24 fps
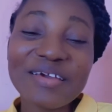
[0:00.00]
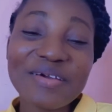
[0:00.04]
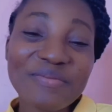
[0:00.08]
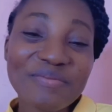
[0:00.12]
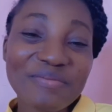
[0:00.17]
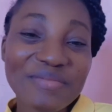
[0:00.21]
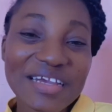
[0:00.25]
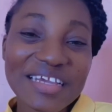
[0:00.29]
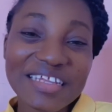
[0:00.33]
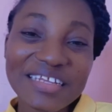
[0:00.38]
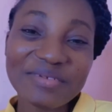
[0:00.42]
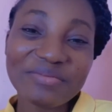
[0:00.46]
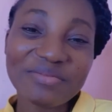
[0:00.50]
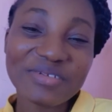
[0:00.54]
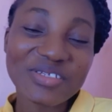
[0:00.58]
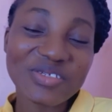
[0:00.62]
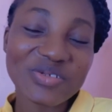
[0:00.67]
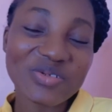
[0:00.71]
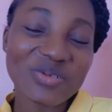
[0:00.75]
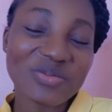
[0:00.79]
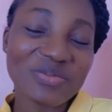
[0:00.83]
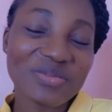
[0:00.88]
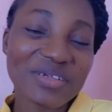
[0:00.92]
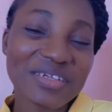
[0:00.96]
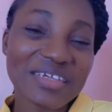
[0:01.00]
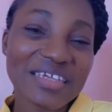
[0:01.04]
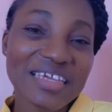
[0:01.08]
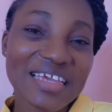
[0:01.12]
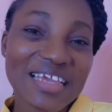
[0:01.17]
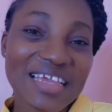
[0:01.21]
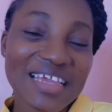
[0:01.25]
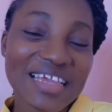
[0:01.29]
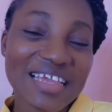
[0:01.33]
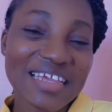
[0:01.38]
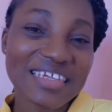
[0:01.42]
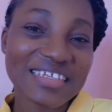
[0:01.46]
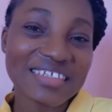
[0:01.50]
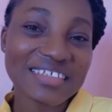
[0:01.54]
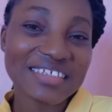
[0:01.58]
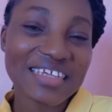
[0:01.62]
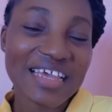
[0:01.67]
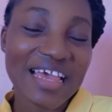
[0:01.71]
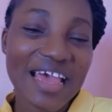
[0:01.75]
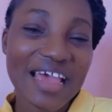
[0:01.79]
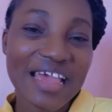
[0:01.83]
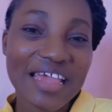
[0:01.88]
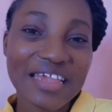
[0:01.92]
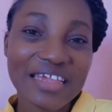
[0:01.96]
my name is Rebecca and
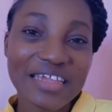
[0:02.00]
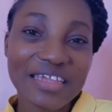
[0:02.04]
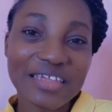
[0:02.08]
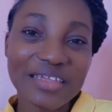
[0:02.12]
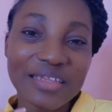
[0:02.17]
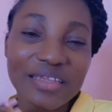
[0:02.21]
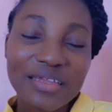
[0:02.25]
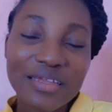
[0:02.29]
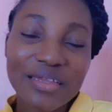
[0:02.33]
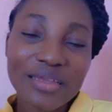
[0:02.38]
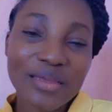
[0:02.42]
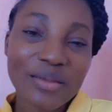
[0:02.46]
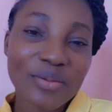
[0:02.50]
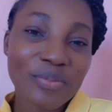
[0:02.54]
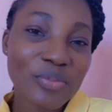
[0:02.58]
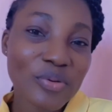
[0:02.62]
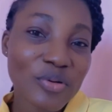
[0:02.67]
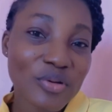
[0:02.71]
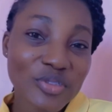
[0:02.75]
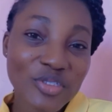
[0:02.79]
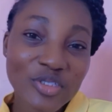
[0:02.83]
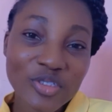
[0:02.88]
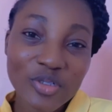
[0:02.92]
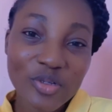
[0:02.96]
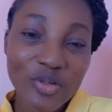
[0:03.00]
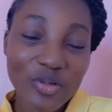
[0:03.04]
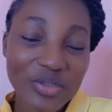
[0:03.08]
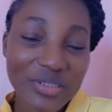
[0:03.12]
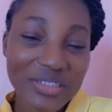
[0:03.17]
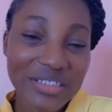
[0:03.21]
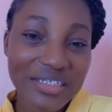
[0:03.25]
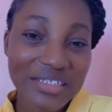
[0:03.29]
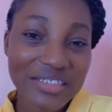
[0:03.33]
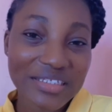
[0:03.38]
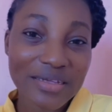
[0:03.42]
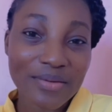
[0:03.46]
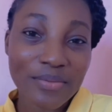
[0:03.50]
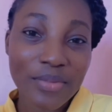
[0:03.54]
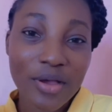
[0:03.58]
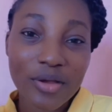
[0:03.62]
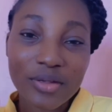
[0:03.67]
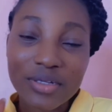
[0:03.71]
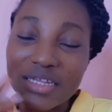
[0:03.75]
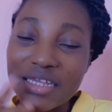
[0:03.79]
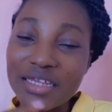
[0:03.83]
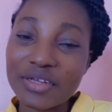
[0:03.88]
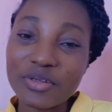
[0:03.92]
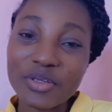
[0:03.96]
I post content
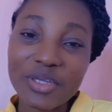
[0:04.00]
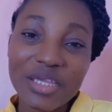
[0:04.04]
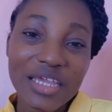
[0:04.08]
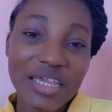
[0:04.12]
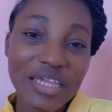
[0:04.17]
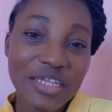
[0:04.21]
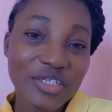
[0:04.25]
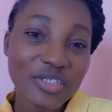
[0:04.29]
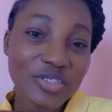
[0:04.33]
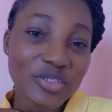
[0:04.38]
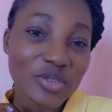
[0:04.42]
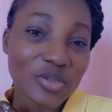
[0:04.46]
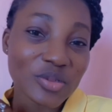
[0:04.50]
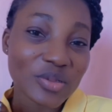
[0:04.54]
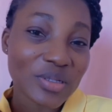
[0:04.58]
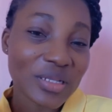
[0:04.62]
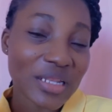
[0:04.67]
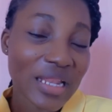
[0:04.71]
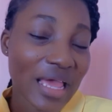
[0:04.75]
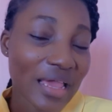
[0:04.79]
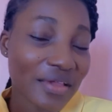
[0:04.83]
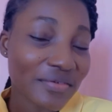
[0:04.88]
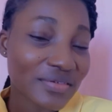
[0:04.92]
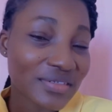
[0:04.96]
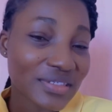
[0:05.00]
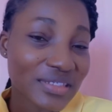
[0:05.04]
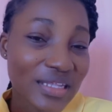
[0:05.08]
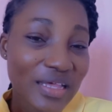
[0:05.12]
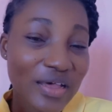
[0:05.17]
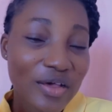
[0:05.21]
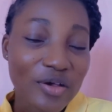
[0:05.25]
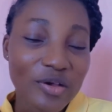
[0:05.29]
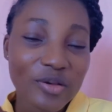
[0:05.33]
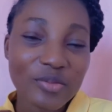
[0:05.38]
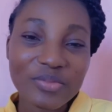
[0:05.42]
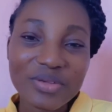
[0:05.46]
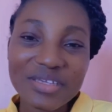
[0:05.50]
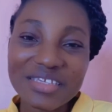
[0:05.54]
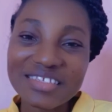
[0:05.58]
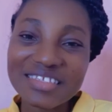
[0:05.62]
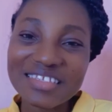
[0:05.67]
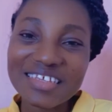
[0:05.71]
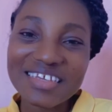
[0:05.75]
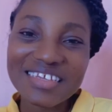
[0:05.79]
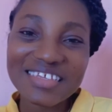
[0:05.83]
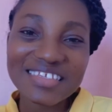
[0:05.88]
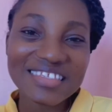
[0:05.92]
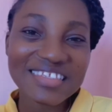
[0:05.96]
about education, lifestyle,
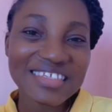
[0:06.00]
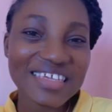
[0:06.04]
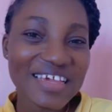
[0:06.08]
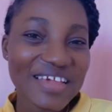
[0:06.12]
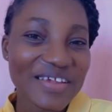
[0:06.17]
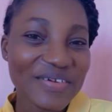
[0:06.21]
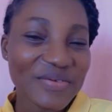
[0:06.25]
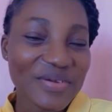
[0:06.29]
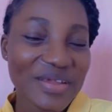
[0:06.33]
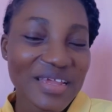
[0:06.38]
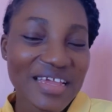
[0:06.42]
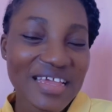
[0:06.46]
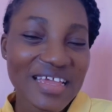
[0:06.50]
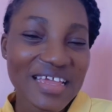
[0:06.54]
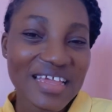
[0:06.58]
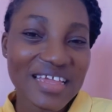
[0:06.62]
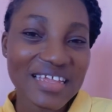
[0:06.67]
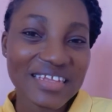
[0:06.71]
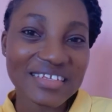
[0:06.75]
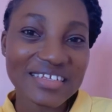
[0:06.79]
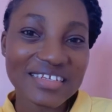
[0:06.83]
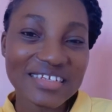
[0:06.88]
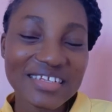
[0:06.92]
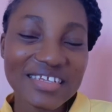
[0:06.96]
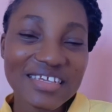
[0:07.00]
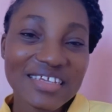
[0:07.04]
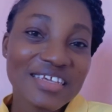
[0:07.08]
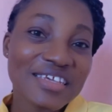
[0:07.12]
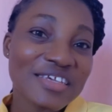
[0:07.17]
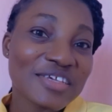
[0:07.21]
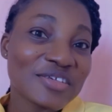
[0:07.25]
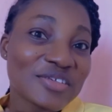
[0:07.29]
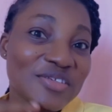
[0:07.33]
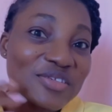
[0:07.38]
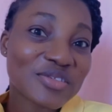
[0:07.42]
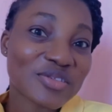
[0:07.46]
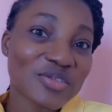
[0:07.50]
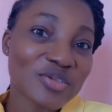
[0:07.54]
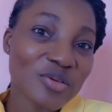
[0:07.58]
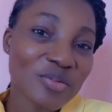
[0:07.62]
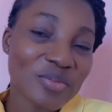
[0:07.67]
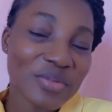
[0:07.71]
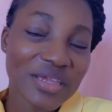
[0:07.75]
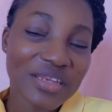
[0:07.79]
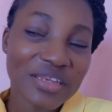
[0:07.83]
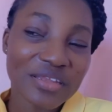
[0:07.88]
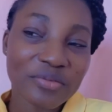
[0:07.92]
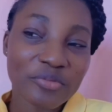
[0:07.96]
business, career and so
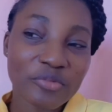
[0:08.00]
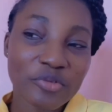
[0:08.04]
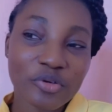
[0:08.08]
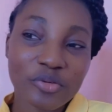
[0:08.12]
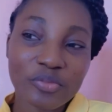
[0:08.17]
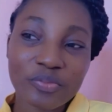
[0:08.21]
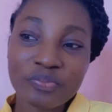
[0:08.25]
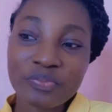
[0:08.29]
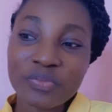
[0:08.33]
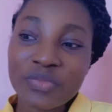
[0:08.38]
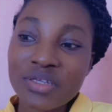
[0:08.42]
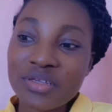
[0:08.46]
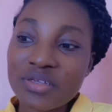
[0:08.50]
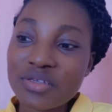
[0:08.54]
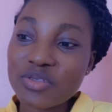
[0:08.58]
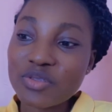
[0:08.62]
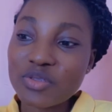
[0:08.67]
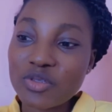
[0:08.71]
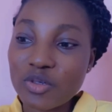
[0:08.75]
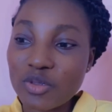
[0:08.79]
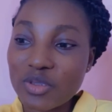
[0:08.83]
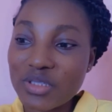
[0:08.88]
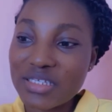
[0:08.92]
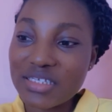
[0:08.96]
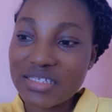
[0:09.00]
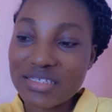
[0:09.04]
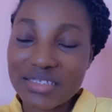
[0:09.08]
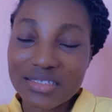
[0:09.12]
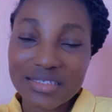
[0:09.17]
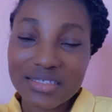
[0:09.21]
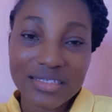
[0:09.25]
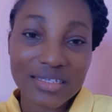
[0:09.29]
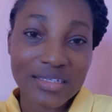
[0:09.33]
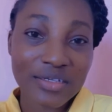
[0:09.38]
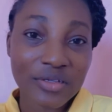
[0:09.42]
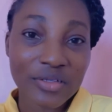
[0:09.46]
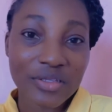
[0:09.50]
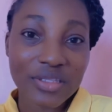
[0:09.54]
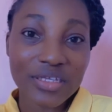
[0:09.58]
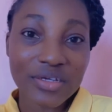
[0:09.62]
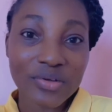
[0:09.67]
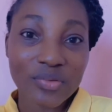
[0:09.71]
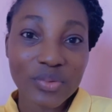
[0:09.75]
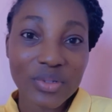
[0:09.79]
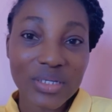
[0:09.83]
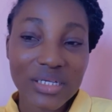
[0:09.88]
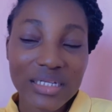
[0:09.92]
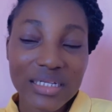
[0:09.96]
many more. So this is another
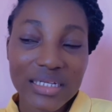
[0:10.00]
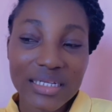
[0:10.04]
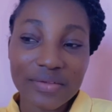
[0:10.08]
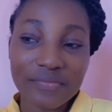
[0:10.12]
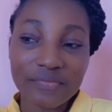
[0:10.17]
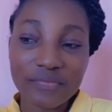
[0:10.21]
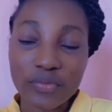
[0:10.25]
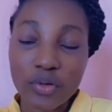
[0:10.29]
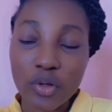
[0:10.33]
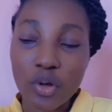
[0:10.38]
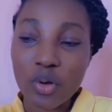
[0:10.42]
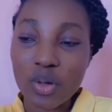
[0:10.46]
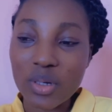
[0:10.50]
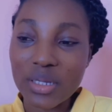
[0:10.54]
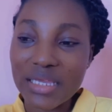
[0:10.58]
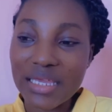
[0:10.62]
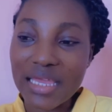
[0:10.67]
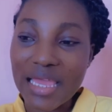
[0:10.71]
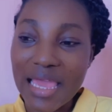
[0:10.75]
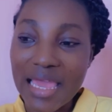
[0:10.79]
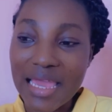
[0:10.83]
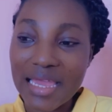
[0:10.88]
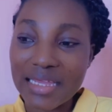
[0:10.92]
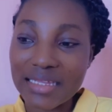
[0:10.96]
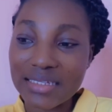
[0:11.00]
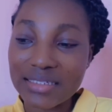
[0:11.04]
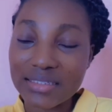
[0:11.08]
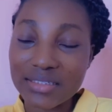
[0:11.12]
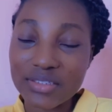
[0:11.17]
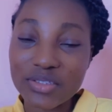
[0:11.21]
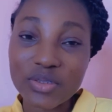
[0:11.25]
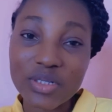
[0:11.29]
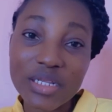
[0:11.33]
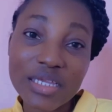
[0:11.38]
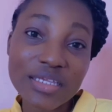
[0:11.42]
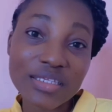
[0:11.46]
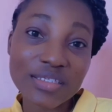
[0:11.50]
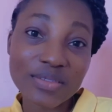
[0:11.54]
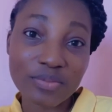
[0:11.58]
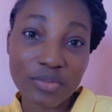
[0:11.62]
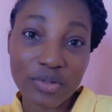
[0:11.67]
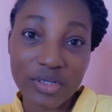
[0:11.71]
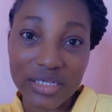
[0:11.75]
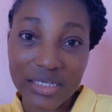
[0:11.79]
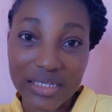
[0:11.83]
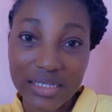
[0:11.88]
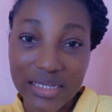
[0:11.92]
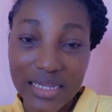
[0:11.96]
weekly vlog and today is
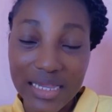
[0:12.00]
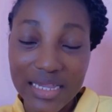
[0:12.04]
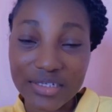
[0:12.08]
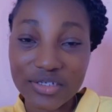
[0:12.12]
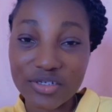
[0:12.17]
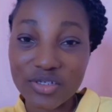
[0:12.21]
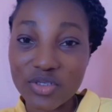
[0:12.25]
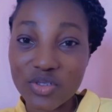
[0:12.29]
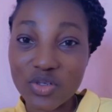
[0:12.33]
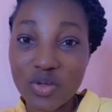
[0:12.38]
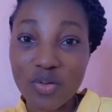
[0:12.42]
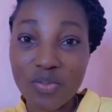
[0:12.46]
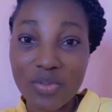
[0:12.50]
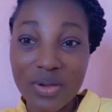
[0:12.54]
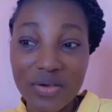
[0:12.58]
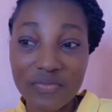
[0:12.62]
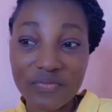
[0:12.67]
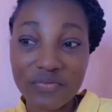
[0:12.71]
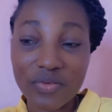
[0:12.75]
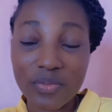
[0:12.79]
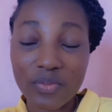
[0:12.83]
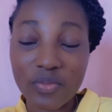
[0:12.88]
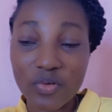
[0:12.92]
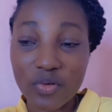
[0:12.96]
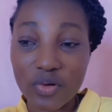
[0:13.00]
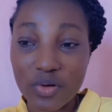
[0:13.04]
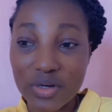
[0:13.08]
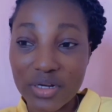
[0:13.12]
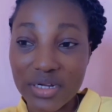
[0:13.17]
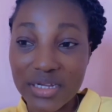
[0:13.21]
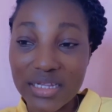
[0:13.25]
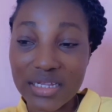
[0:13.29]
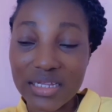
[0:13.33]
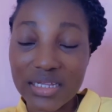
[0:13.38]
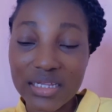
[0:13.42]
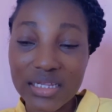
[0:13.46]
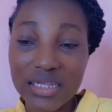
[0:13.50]
Monday. I just got back from work.